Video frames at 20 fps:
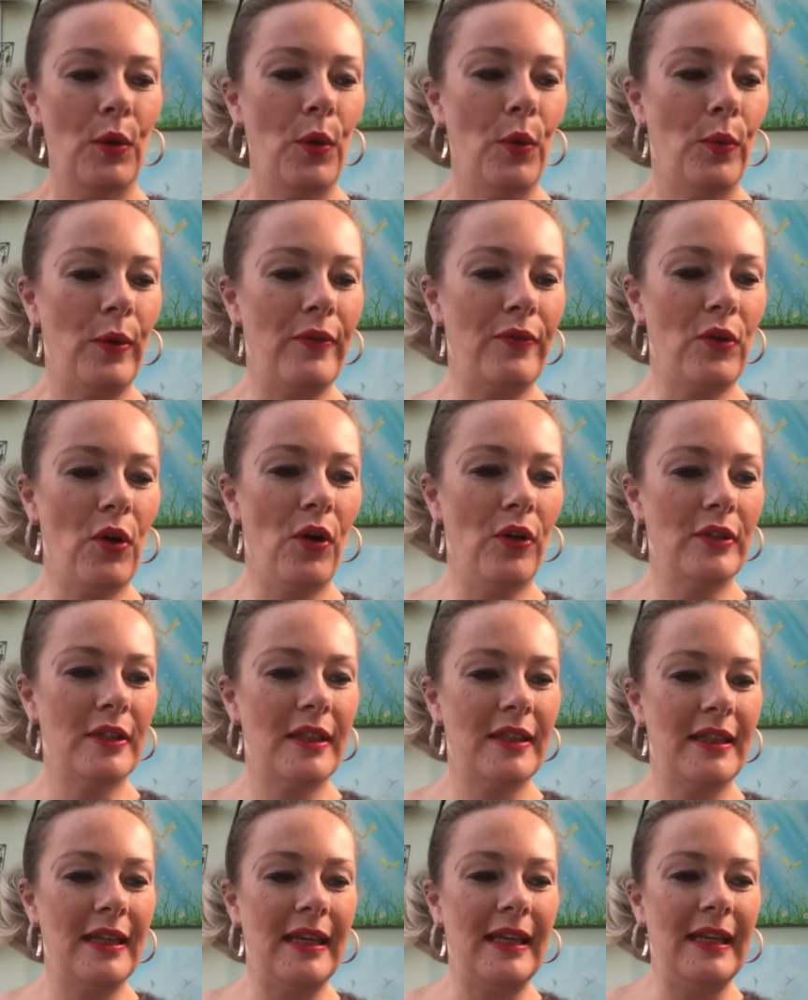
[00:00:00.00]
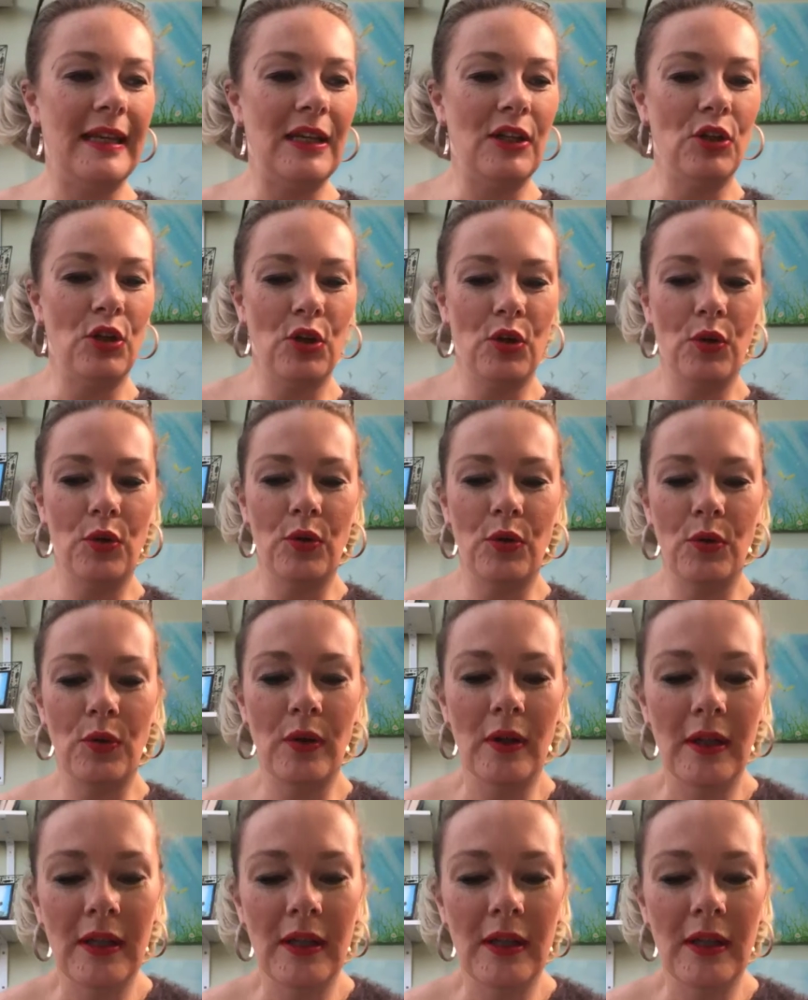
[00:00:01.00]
we've got the new